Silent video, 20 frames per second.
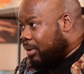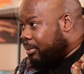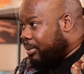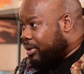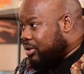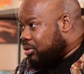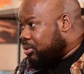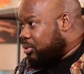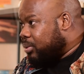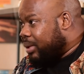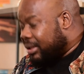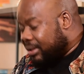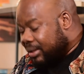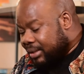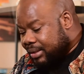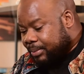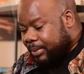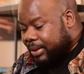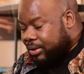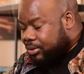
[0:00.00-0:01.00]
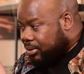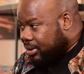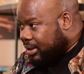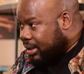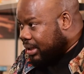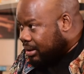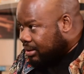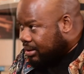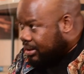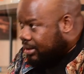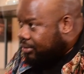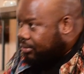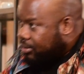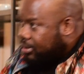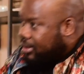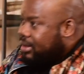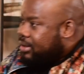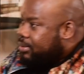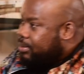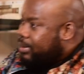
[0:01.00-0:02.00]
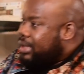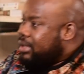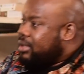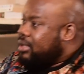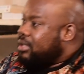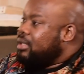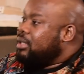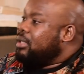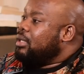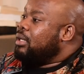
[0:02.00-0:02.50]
How much you want? This much? Okay, I'll give you this much.